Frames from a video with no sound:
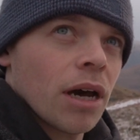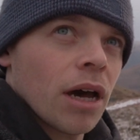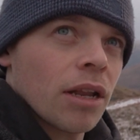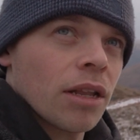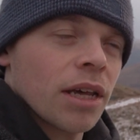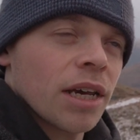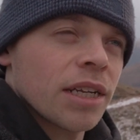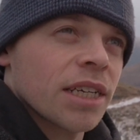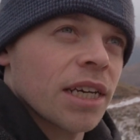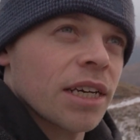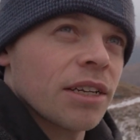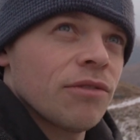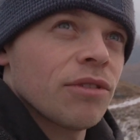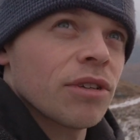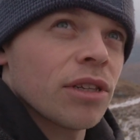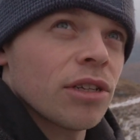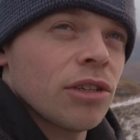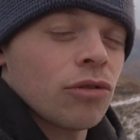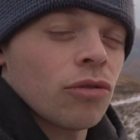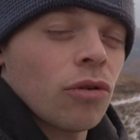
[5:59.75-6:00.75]
unless I can
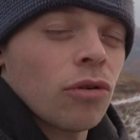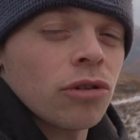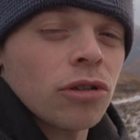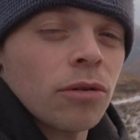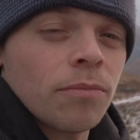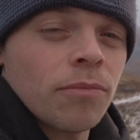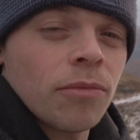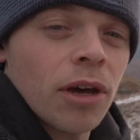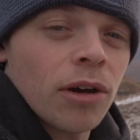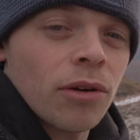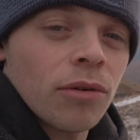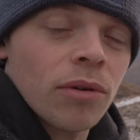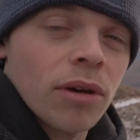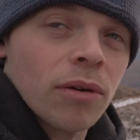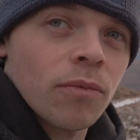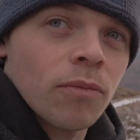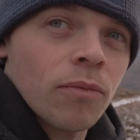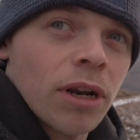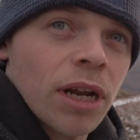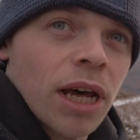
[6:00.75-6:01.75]
really draw something out
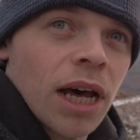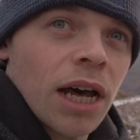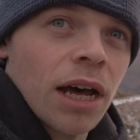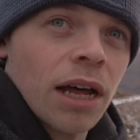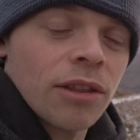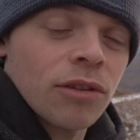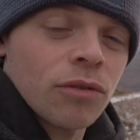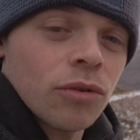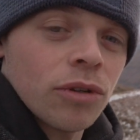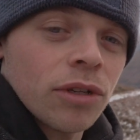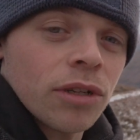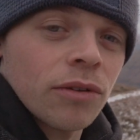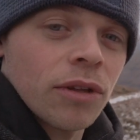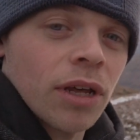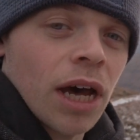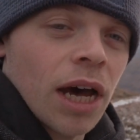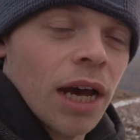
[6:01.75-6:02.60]
when I tone down the